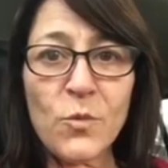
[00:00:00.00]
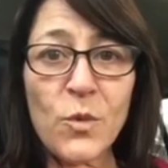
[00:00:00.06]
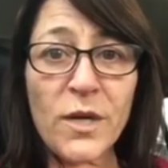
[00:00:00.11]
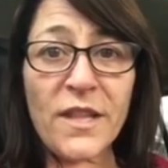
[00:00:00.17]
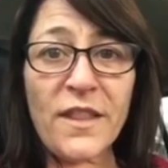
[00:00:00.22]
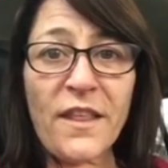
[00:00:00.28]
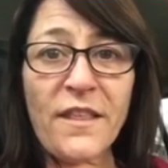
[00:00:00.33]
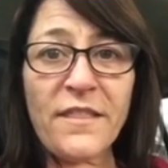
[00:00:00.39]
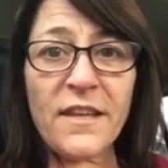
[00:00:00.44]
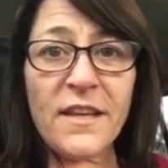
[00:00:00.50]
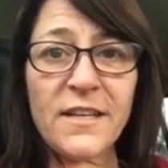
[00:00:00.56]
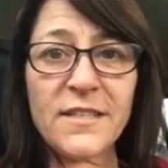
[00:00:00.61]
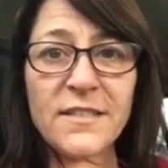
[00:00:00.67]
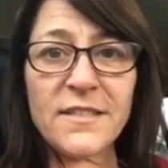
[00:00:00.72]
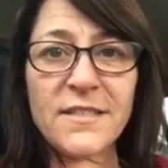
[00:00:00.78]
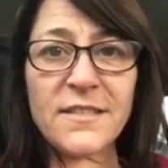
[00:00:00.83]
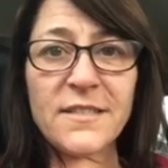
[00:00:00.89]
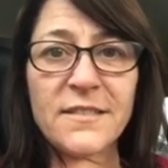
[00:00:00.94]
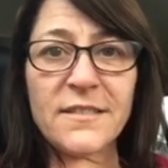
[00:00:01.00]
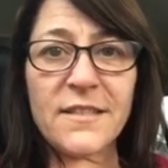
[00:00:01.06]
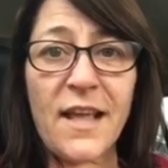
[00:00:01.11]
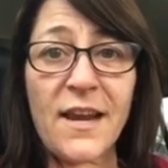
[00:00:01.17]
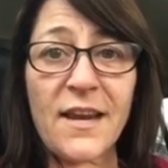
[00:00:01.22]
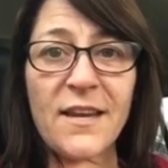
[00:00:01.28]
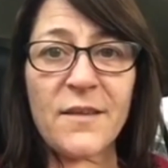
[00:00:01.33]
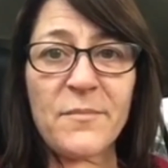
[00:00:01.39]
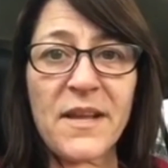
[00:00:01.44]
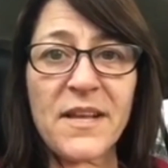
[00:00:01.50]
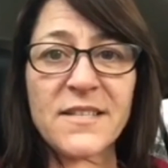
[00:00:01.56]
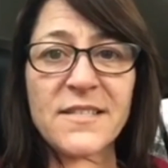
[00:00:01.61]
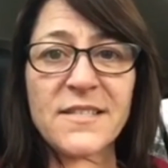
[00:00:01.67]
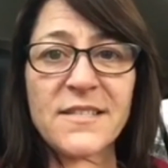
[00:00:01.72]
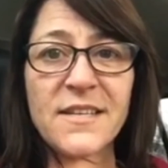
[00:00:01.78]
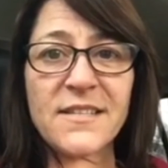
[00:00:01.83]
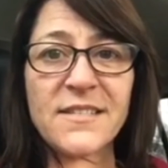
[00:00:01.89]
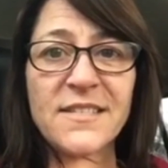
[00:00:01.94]
One of the things that
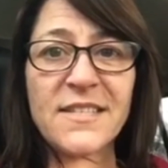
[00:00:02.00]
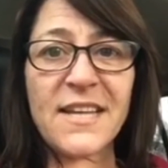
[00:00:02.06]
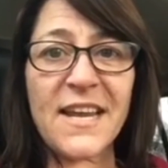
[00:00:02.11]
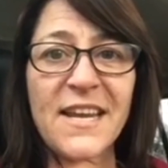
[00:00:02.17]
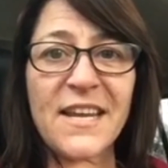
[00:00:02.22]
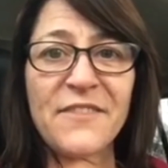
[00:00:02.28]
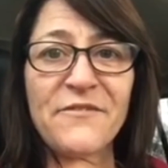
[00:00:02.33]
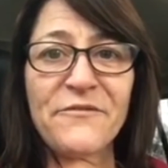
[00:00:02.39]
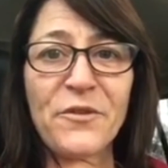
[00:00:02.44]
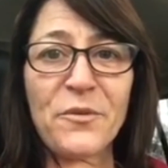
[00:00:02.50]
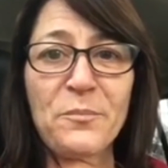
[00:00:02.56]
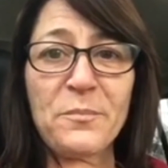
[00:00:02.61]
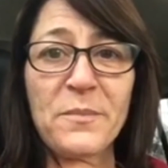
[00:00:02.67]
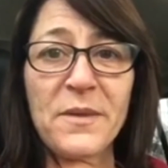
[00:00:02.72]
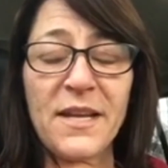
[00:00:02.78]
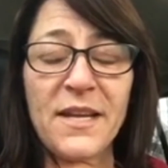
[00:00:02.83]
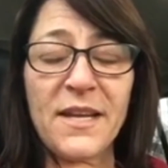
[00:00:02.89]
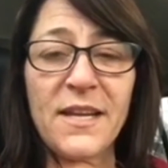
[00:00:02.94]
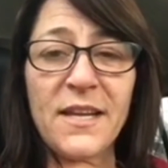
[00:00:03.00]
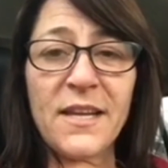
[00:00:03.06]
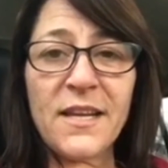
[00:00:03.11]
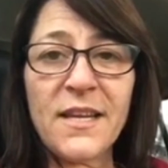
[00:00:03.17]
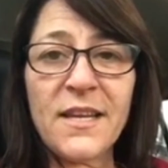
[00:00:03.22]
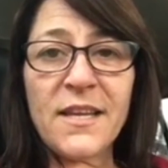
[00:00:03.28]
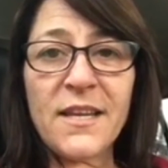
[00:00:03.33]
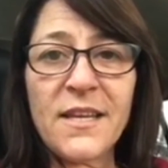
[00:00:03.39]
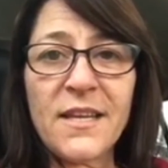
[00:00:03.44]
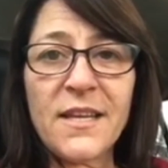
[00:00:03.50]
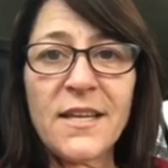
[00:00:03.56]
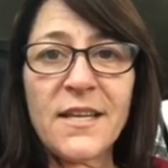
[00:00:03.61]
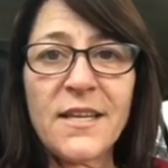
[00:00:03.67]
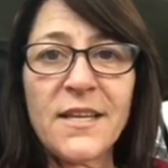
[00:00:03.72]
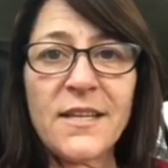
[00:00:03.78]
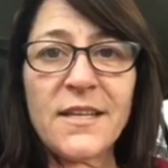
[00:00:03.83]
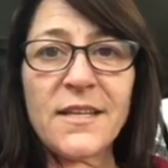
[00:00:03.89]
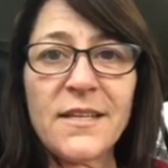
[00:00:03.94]
MS has taken from me
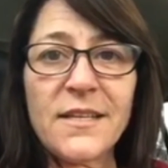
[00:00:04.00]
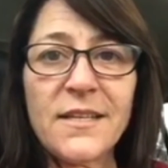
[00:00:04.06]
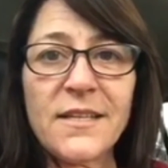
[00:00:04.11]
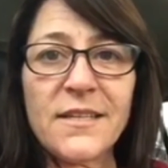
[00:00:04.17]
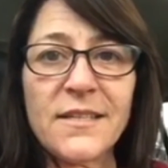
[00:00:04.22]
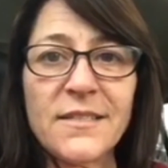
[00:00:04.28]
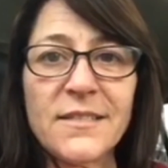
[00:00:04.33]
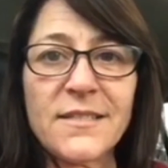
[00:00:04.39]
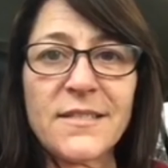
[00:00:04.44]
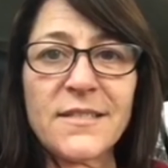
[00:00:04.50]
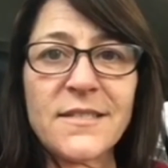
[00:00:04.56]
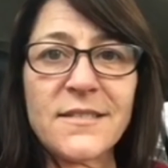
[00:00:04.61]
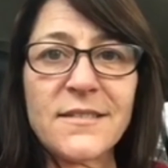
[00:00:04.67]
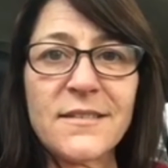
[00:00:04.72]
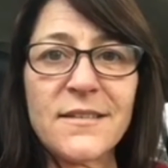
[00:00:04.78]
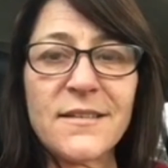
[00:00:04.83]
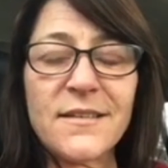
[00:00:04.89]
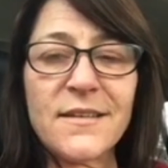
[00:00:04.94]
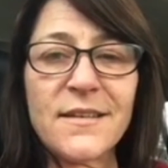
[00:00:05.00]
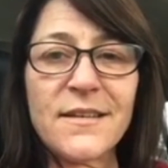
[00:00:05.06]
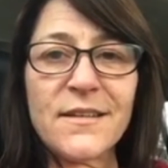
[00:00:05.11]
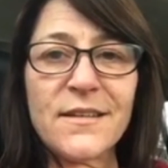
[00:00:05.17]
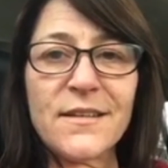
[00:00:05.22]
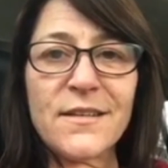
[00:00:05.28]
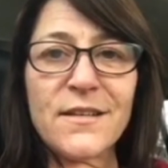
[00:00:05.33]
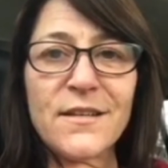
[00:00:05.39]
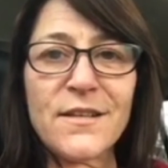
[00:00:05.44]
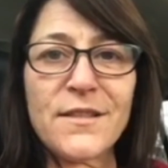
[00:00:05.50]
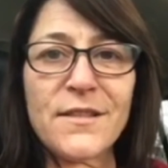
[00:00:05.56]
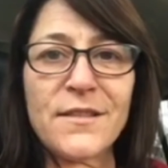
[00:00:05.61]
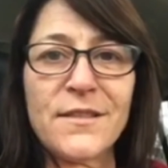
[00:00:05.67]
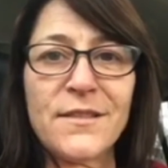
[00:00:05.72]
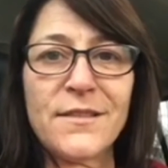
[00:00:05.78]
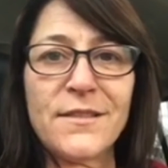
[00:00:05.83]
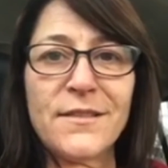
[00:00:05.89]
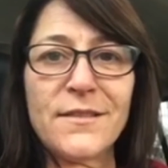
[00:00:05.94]
is
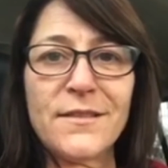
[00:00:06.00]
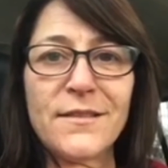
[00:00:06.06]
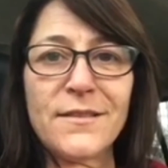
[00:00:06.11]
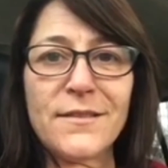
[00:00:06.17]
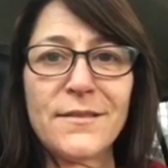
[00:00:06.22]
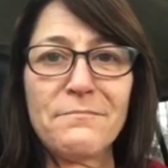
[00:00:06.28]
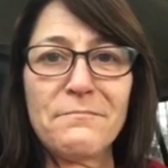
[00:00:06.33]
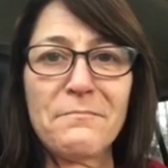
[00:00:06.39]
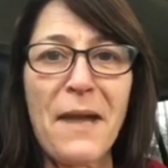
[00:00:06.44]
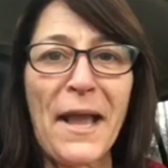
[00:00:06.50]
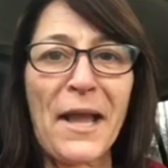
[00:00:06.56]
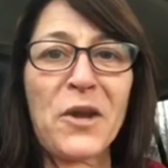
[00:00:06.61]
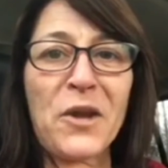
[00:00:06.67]
mm, my